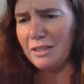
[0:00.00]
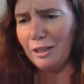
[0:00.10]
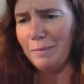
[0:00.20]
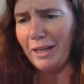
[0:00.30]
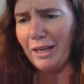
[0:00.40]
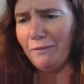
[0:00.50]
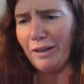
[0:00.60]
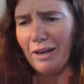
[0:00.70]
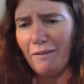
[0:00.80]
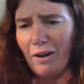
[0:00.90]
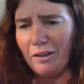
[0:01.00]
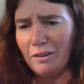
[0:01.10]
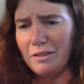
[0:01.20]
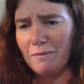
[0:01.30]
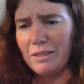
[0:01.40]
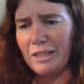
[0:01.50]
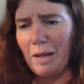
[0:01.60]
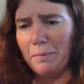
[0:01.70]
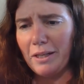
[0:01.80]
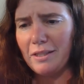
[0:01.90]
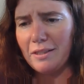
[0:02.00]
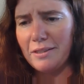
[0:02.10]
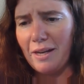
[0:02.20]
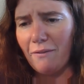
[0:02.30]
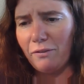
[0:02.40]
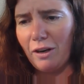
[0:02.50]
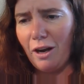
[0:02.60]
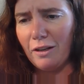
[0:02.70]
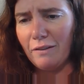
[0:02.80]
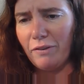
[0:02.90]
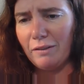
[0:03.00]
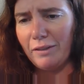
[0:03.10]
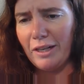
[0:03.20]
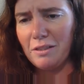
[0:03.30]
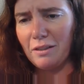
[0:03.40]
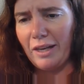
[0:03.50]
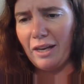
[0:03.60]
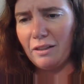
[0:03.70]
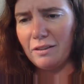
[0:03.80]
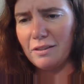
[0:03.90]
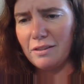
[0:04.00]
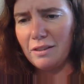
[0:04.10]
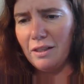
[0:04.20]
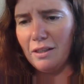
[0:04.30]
said Derby Eve, we have hundreds of celebrities in town for all the fundraiser galas.